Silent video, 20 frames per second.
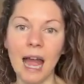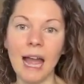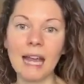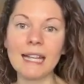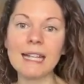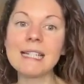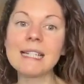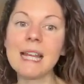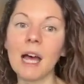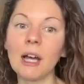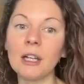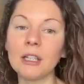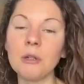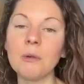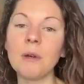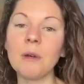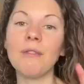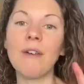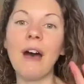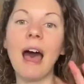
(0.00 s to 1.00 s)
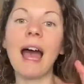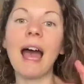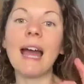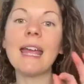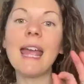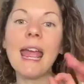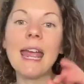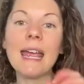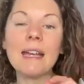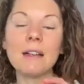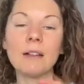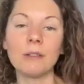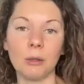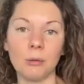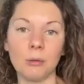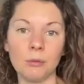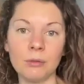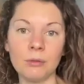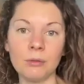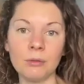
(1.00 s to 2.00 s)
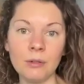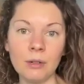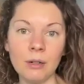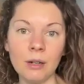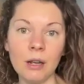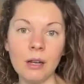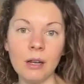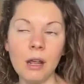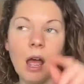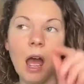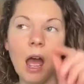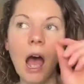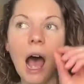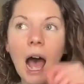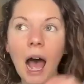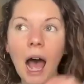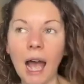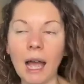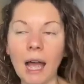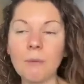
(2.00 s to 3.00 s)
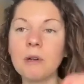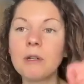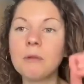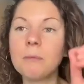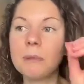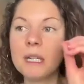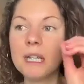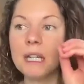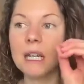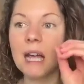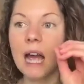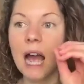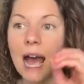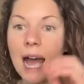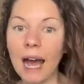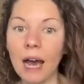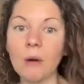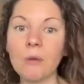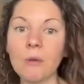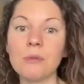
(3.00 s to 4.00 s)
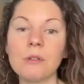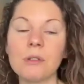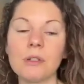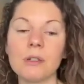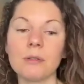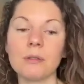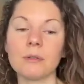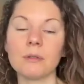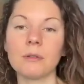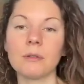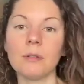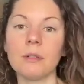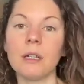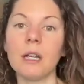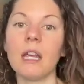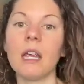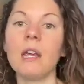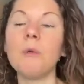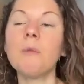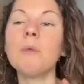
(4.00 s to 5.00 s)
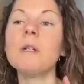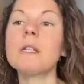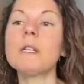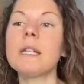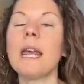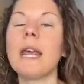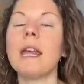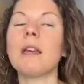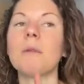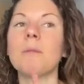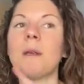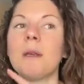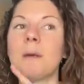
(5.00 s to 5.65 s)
I can tell you if I ate gluten, I would be out. It would take